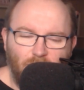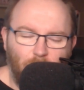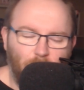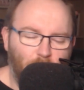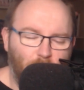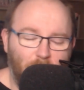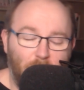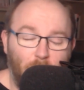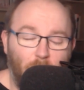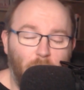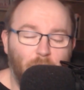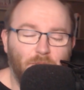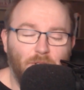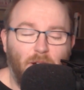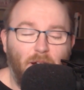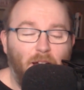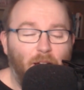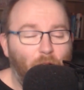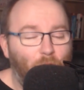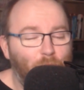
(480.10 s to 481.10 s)
I was, I was,
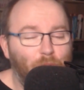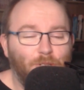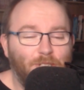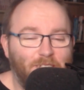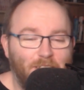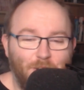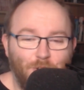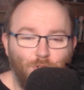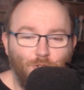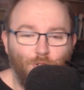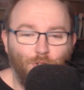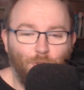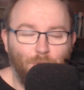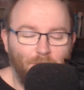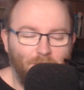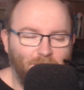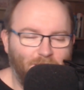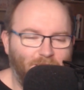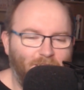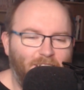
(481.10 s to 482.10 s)
I almost said
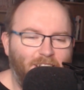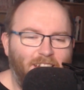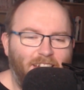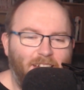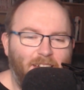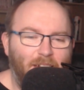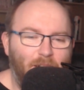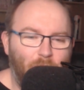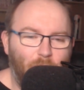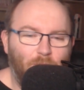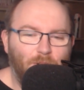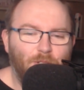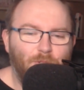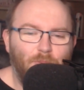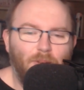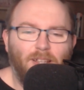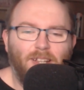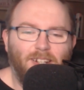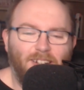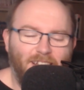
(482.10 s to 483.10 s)
Gob there. Uh, once
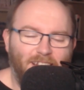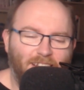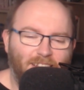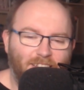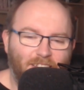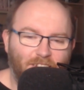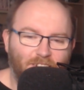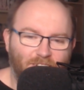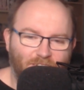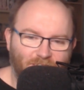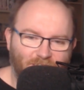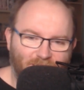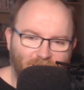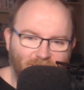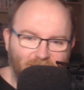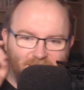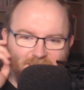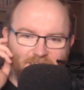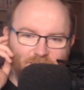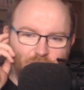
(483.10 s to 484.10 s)
Will Arnett hears
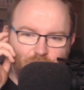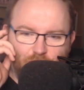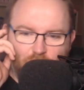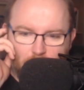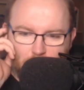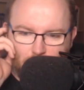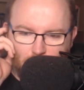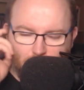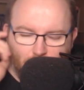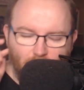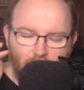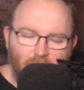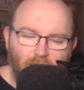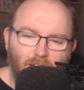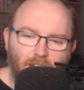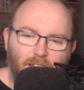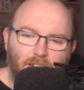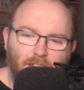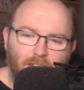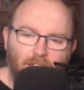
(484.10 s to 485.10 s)
that he's in trouble,
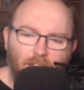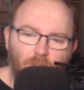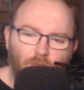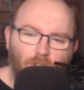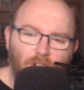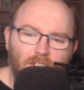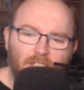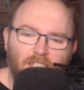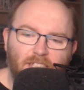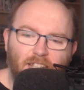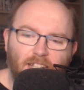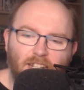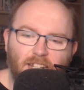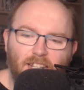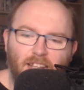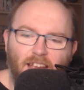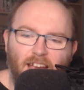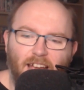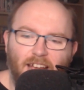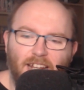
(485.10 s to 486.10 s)
he runs
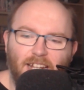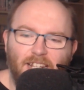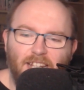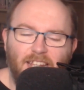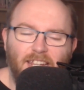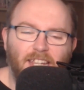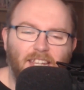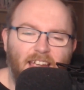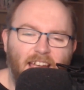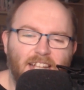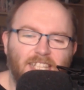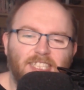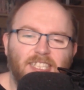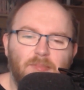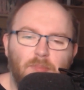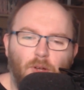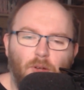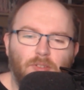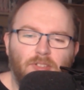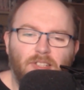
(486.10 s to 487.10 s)
in and he gets
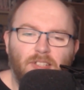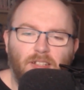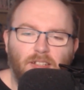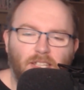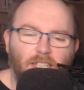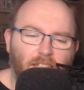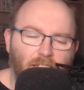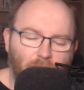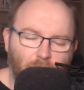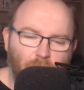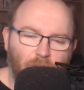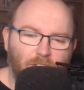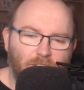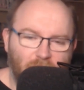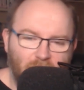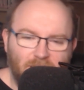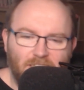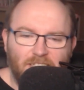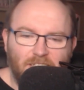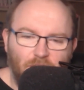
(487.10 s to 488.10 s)
them all to leave because
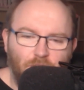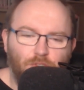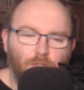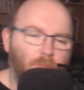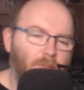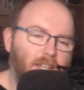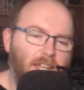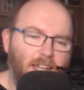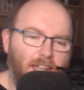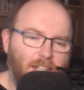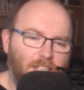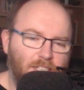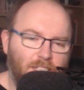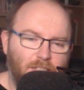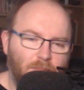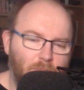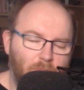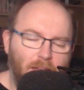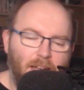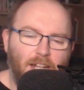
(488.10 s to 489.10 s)
this is a group that
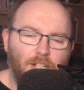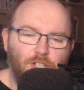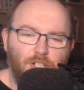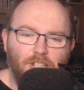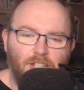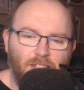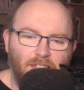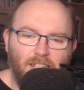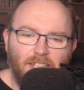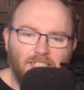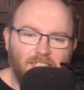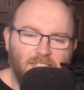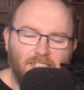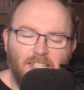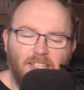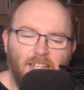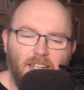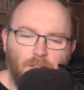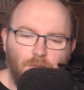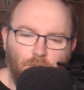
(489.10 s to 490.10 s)
hates magic and thinks it's
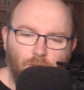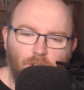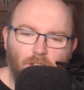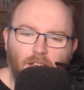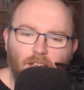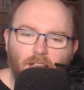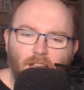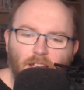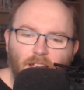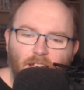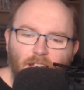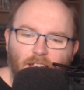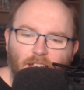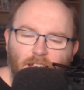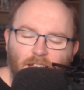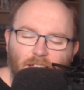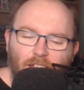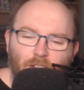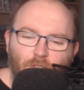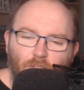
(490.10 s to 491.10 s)
the devil.
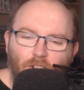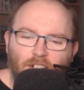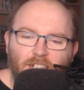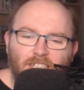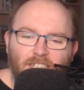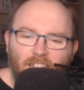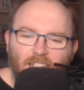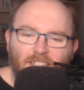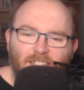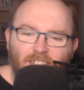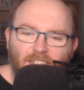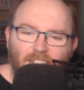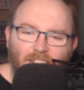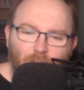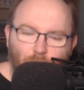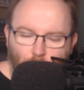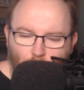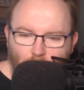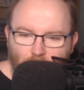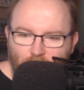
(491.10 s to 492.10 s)
He runs into
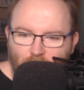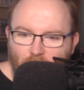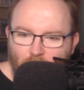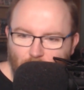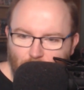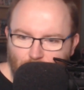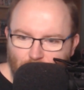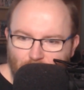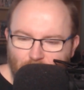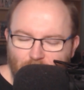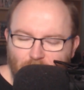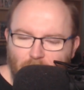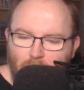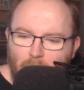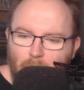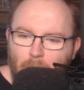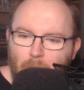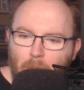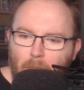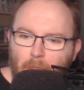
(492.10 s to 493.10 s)
this woman's house,
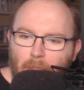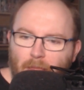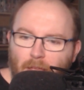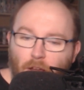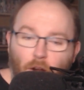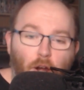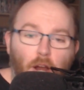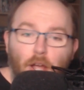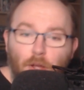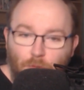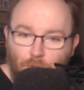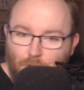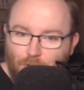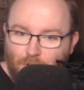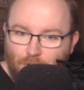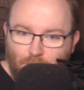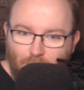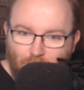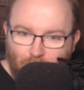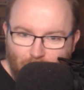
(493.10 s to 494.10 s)
her
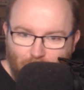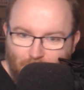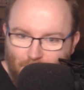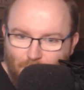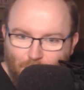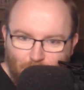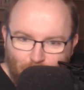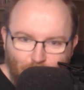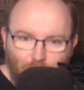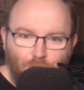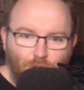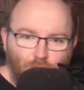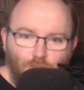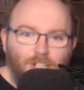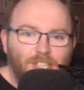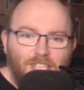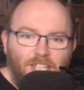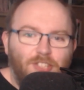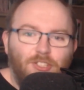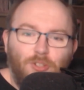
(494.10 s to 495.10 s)
house, you know, just
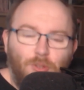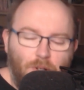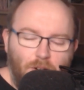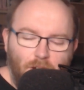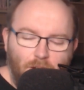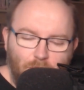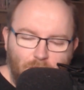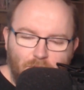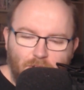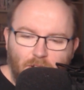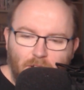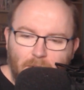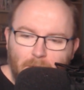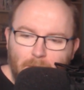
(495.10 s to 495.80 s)
runs into her house